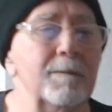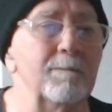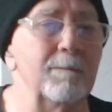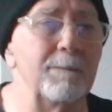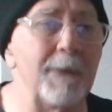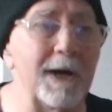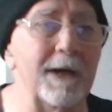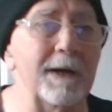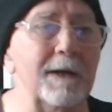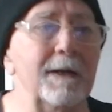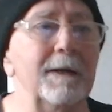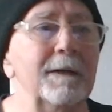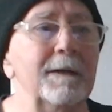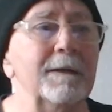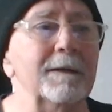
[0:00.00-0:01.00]
But
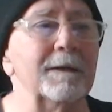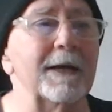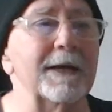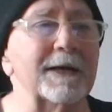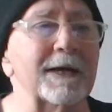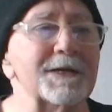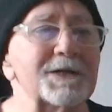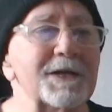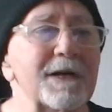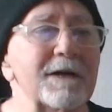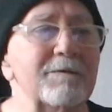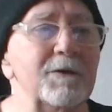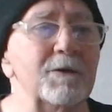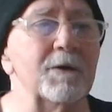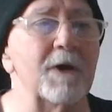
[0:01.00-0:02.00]
like I said,
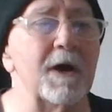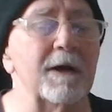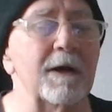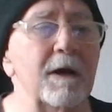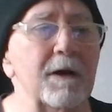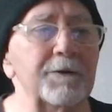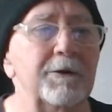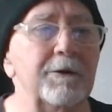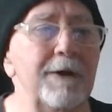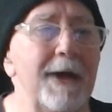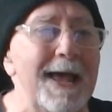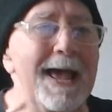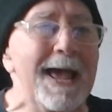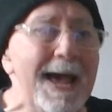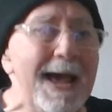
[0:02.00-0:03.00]
if you got other
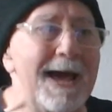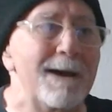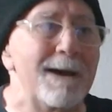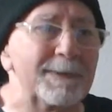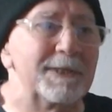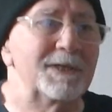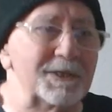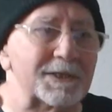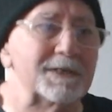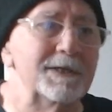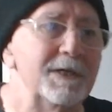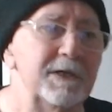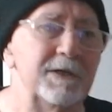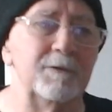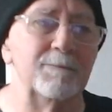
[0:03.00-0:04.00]
habits,
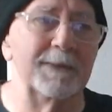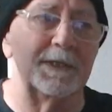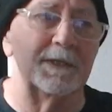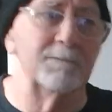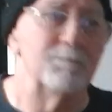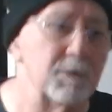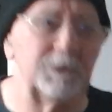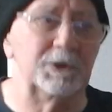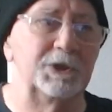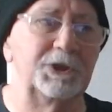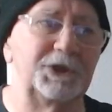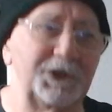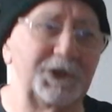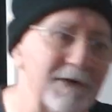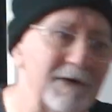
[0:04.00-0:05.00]
you've been
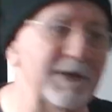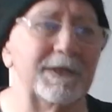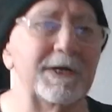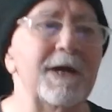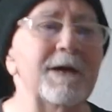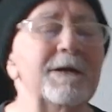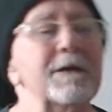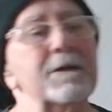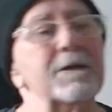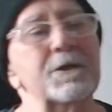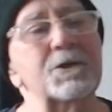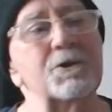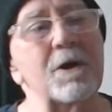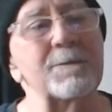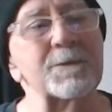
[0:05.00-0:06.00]
shoving down into the
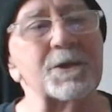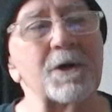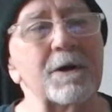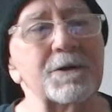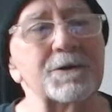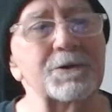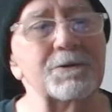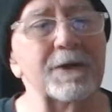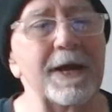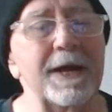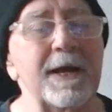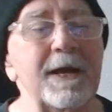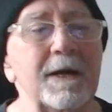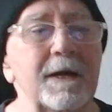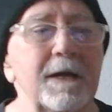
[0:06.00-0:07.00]
drum as hard as you
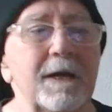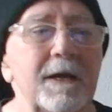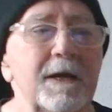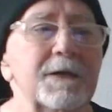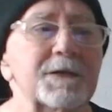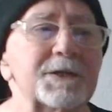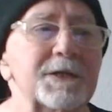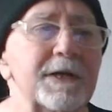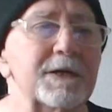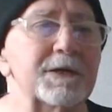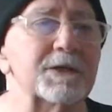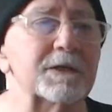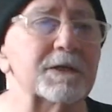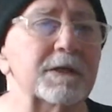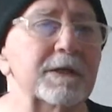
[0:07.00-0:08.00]
can instead of
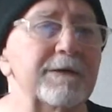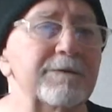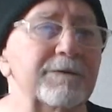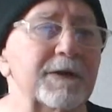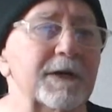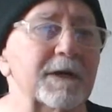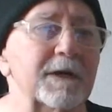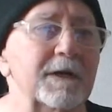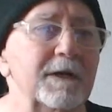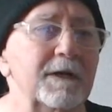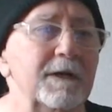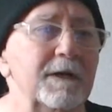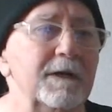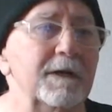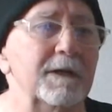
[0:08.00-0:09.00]
just lifting,
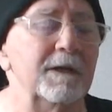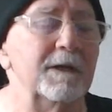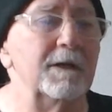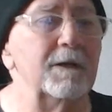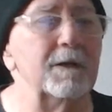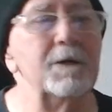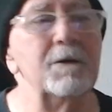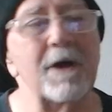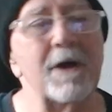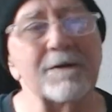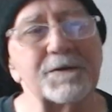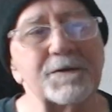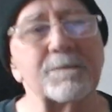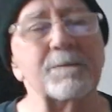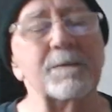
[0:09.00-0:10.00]
you have
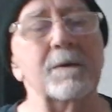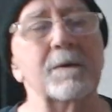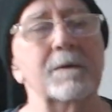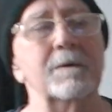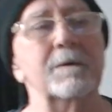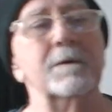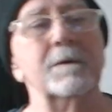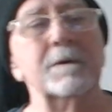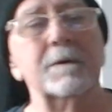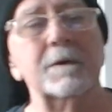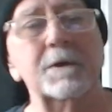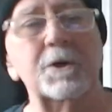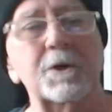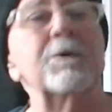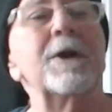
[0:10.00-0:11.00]
some
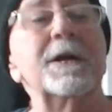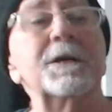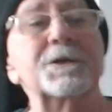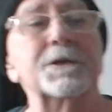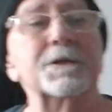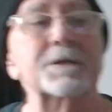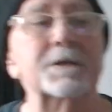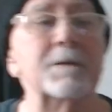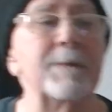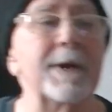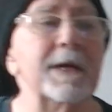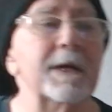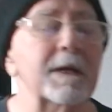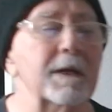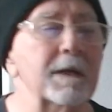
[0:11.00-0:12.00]
corrections to
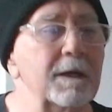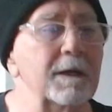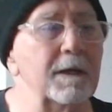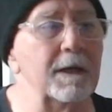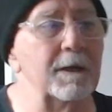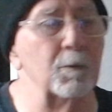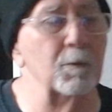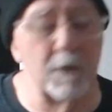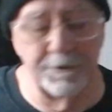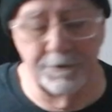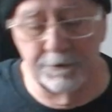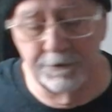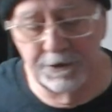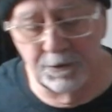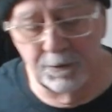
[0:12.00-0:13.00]
make in what
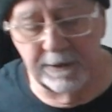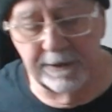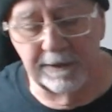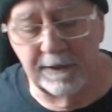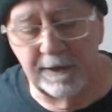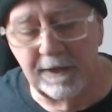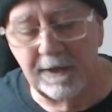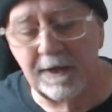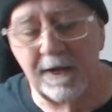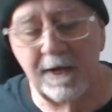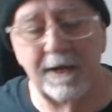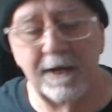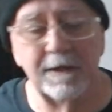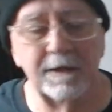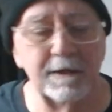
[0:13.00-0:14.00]
you're doing.
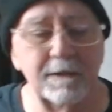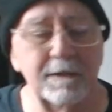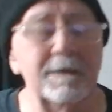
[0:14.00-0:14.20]
And